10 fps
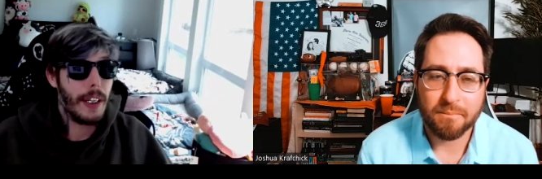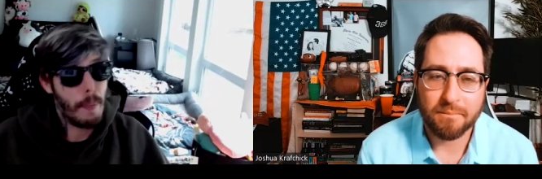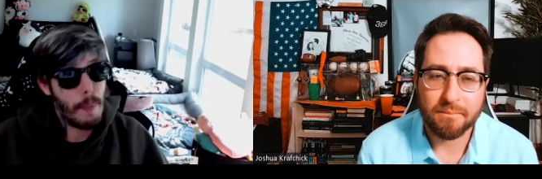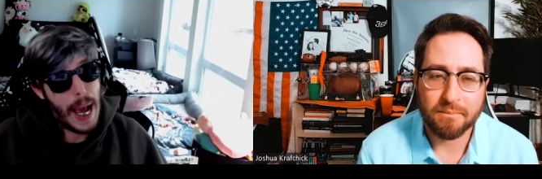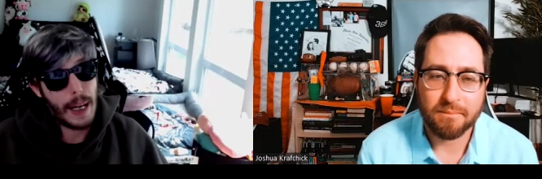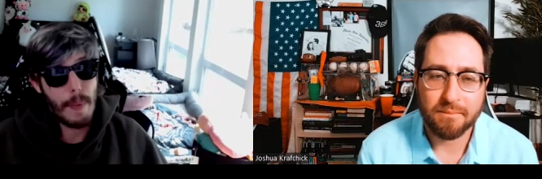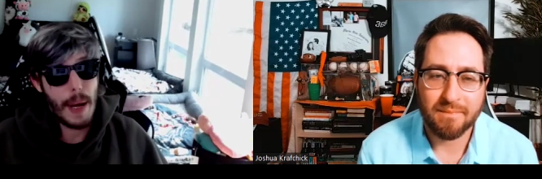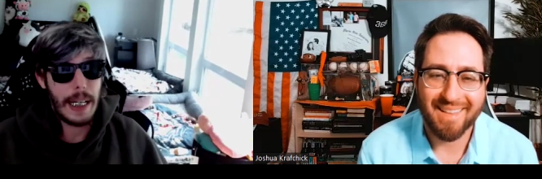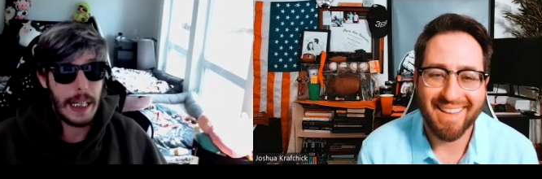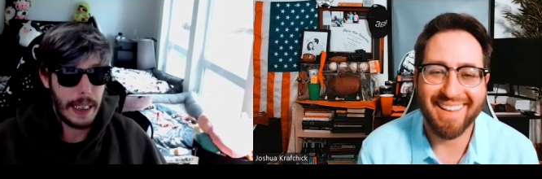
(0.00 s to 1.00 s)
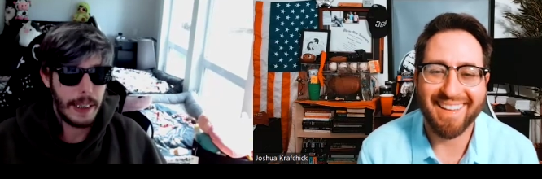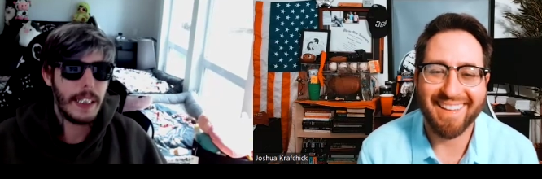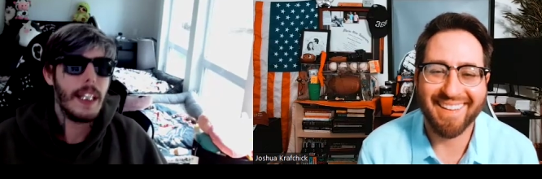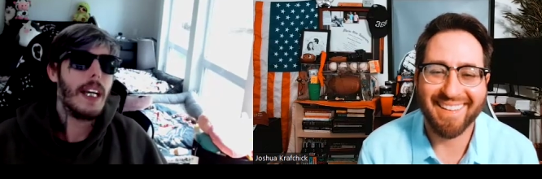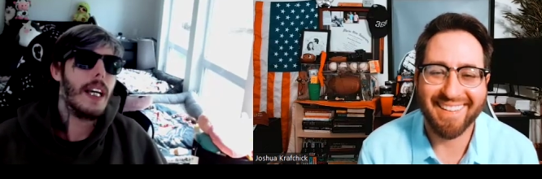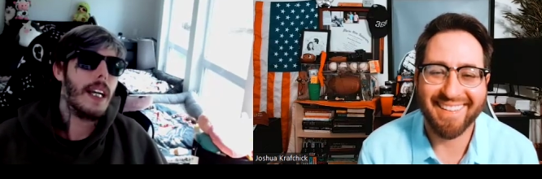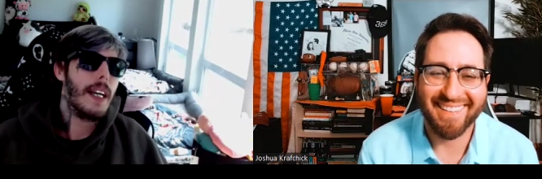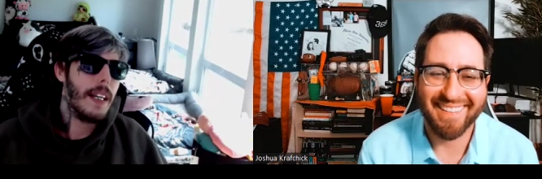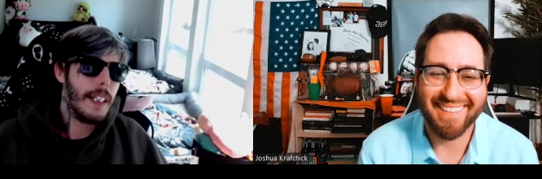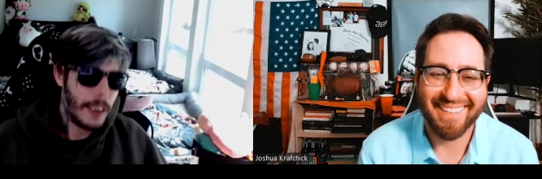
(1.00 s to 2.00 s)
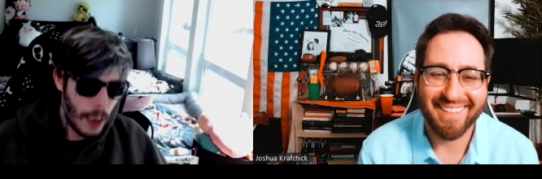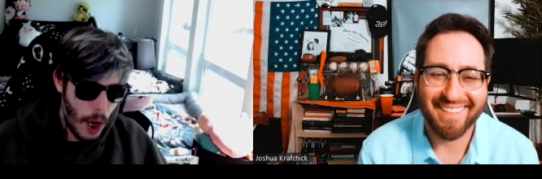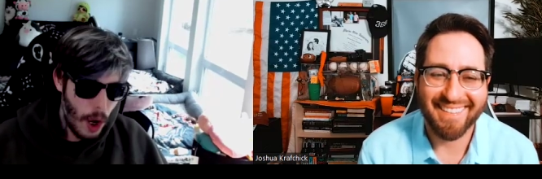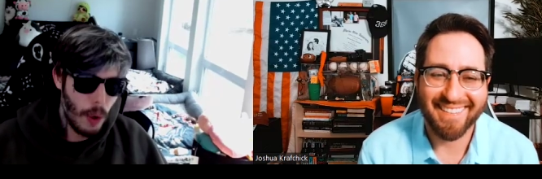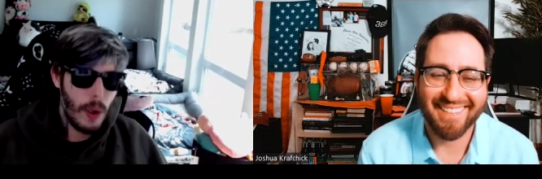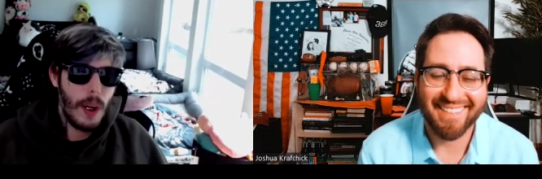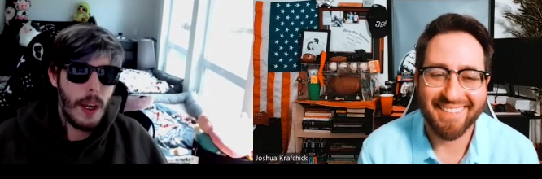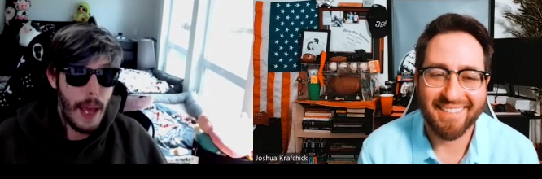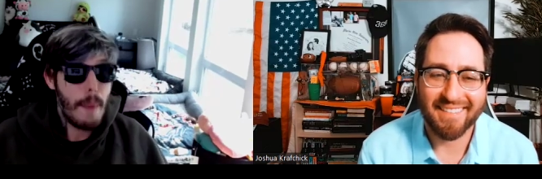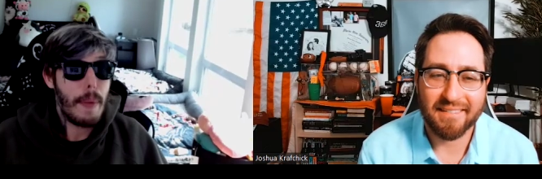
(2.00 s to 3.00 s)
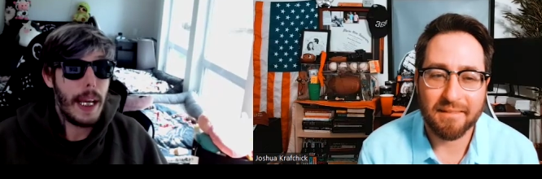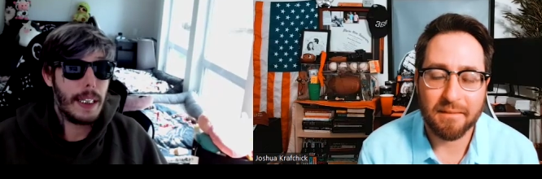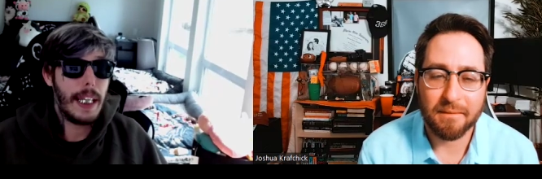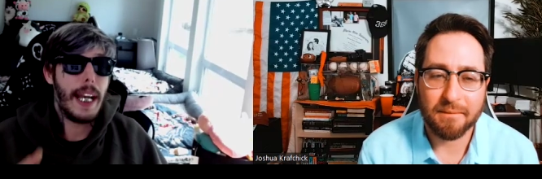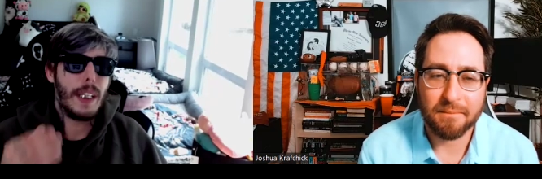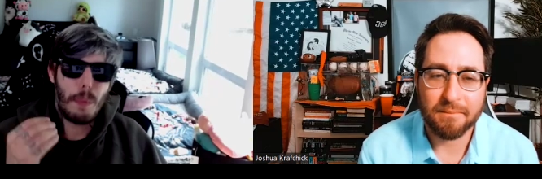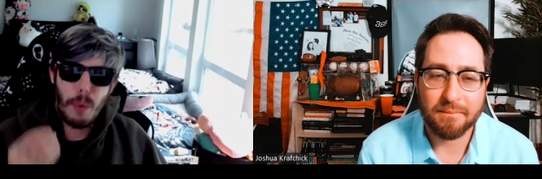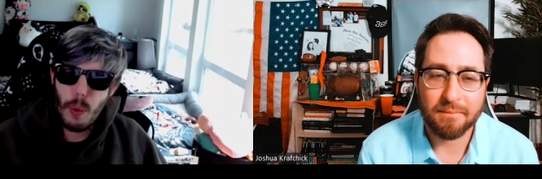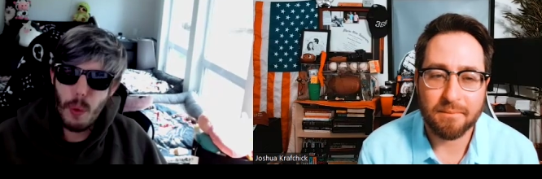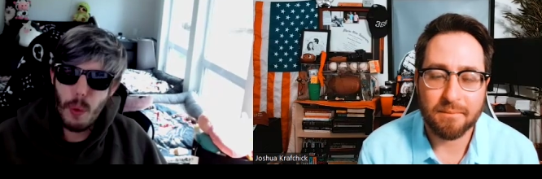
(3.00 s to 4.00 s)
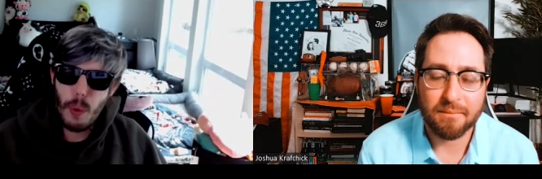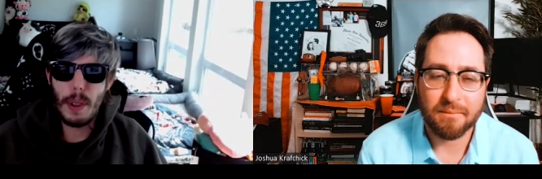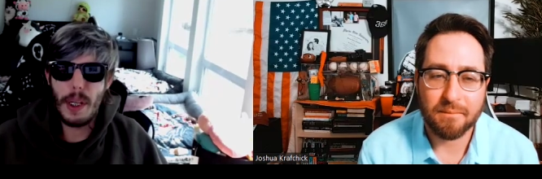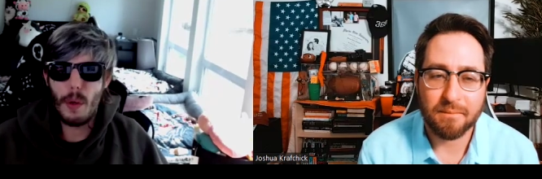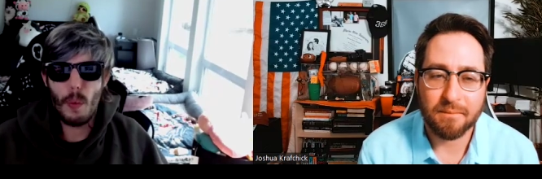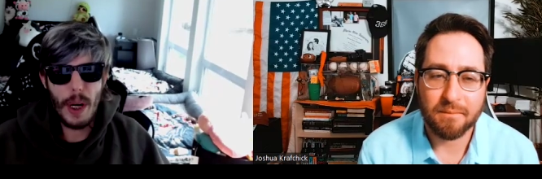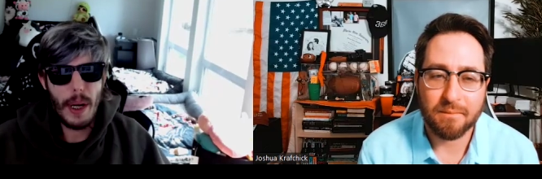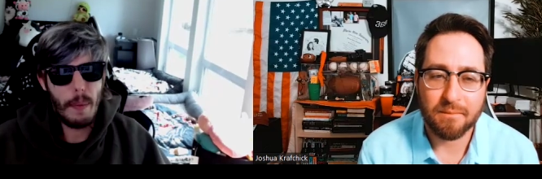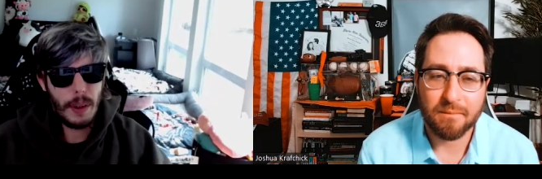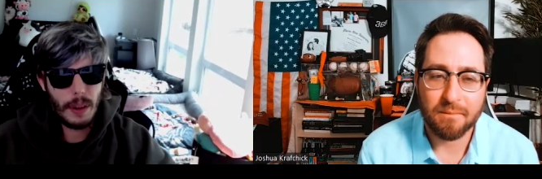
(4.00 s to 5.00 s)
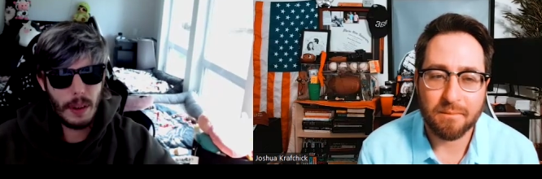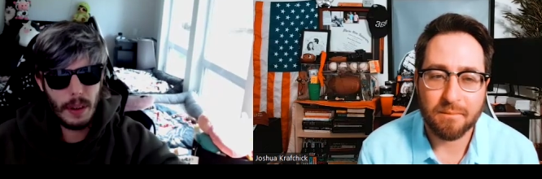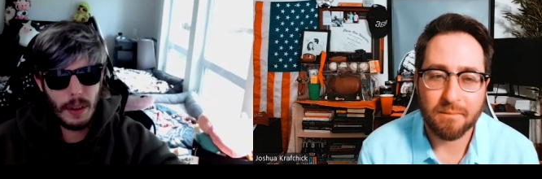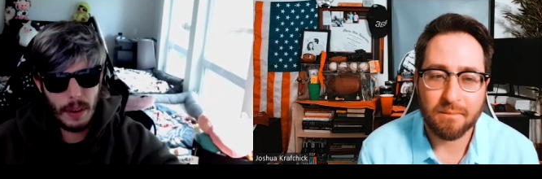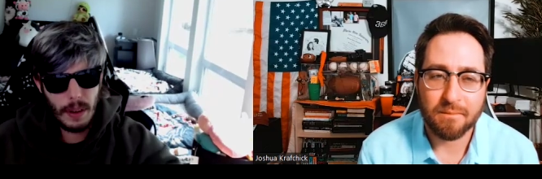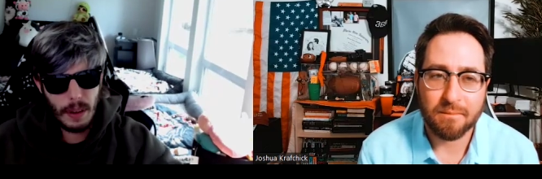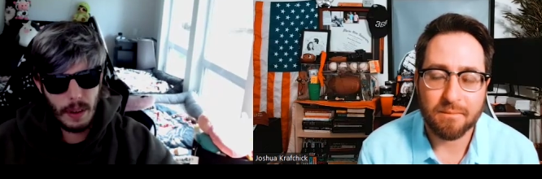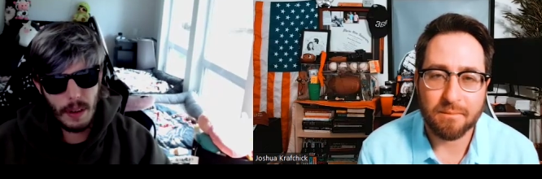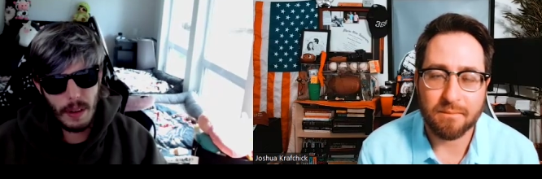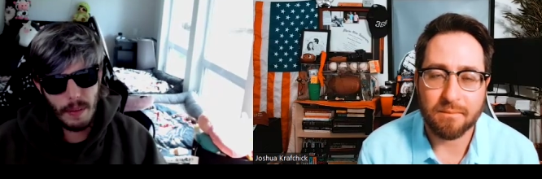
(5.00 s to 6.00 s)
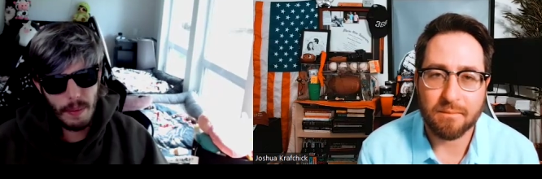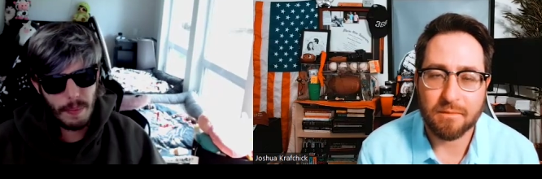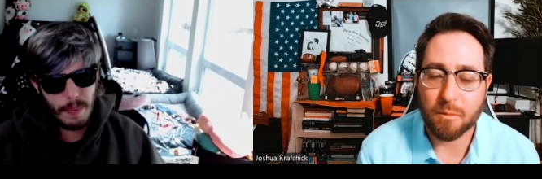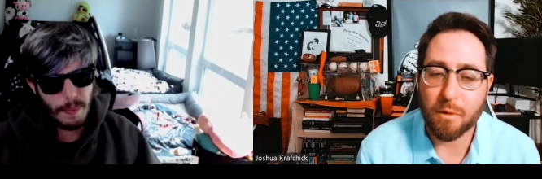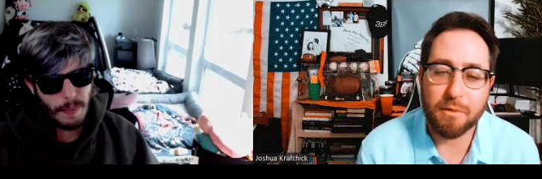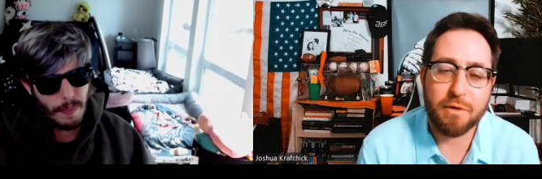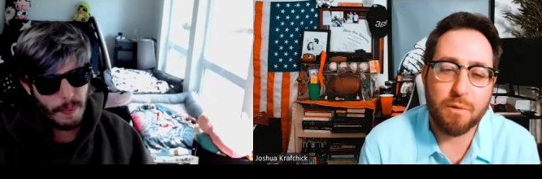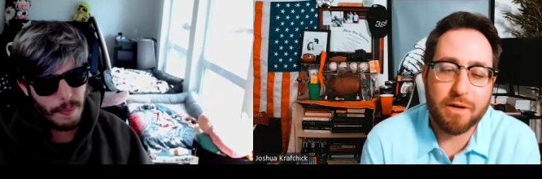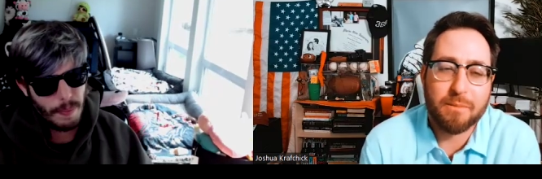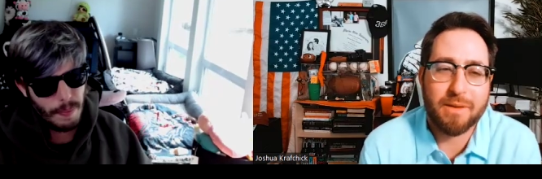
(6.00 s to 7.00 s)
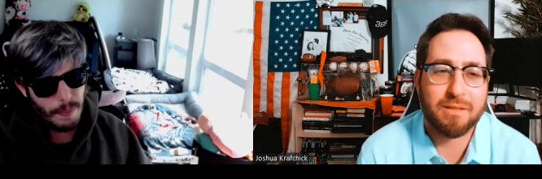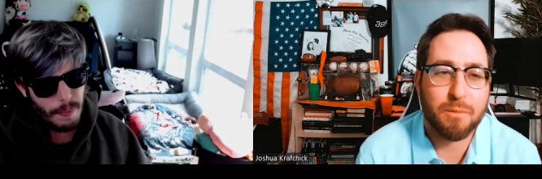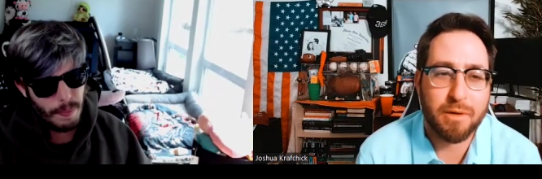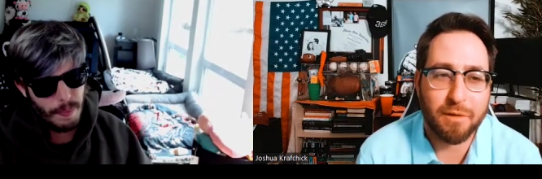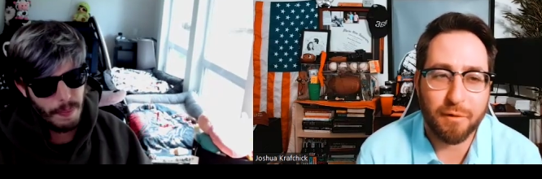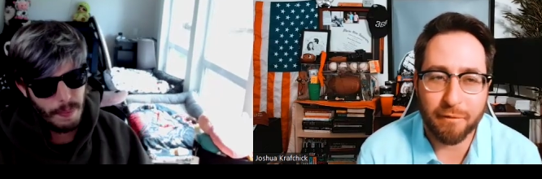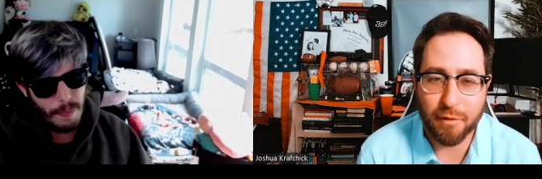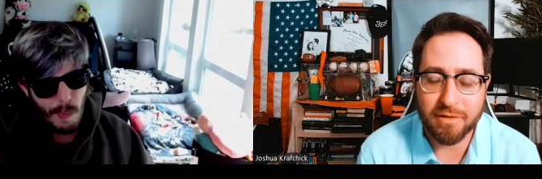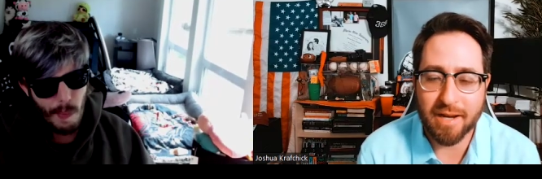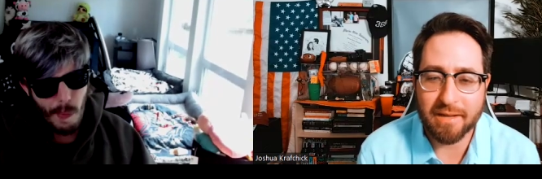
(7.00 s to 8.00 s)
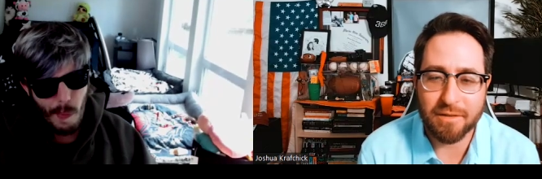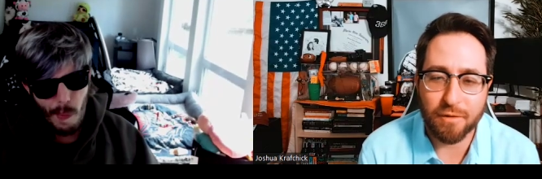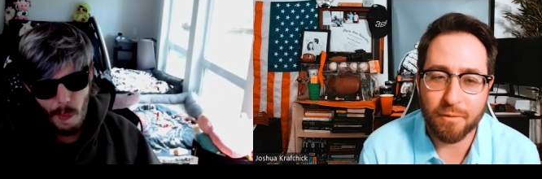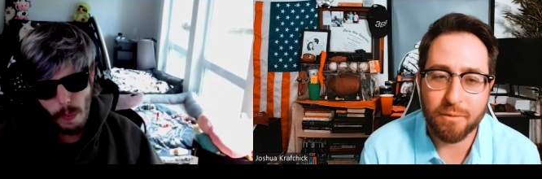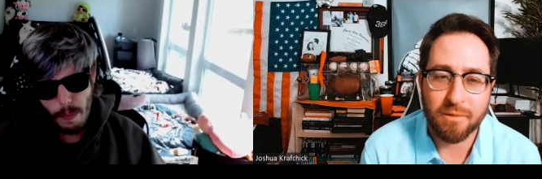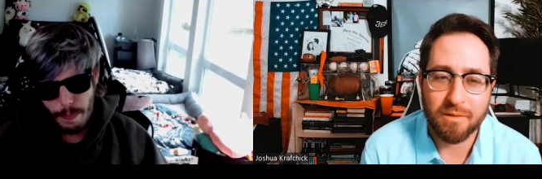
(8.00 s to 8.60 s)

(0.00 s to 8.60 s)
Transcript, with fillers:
Speaker 1: in the back of my knees." So that being said, it's probably the ribs.
Speaker 2: Hmm. So where would you recommend someone get their first tattoo?